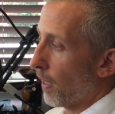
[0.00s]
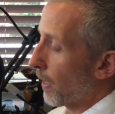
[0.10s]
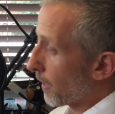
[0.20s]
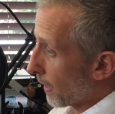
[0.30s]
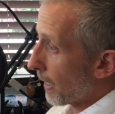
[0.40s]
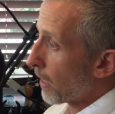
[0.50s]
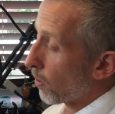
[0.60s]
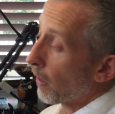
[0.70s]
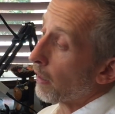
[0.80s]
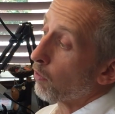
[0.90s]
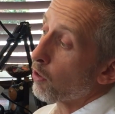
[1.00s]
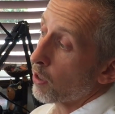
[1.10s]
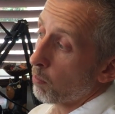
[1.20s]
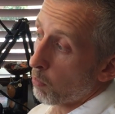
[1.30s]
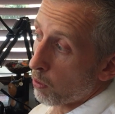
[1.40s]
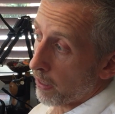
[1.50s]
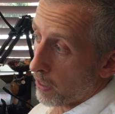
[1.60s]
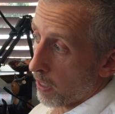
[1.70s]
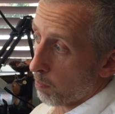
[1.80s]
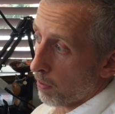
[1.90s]
A little later, I'll give you some more
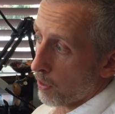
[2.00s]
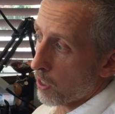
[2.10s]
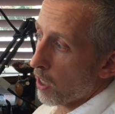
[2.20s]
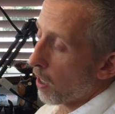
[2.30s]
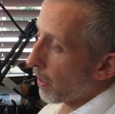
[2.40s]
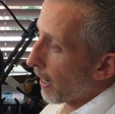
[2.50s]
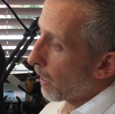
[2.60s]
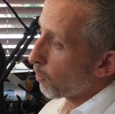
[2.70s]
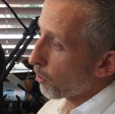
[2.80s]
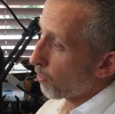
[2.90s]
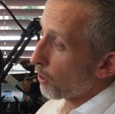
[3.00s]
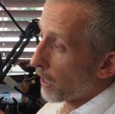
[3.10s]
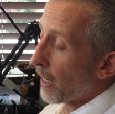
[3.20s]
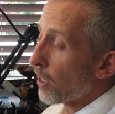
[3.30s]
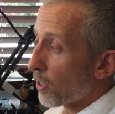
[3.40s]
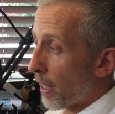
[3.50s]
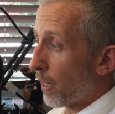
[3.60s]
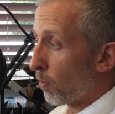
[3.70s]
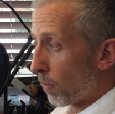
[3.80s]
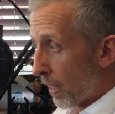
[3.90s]
examples on how to change
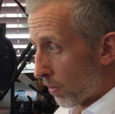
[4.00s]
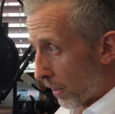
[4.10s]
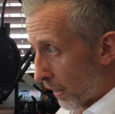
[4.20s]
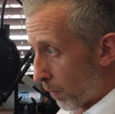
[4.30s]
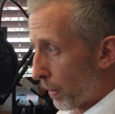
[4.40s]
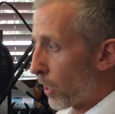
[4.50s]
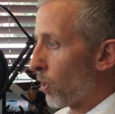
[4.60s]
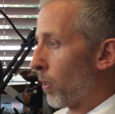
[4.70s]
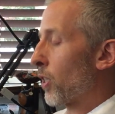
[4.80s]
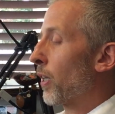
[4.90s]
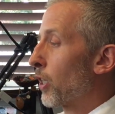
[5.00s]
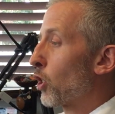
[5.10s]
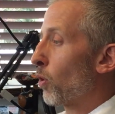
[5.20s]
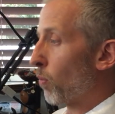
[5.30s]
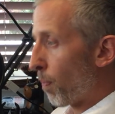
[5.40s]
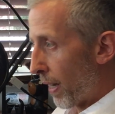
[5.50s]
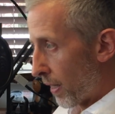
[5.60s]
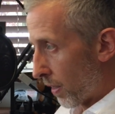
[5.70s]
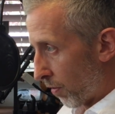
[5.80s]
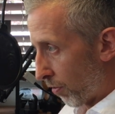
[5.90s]
that around a little bit so it's not so
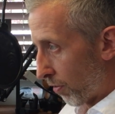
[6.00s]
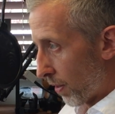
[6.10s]
repetitive.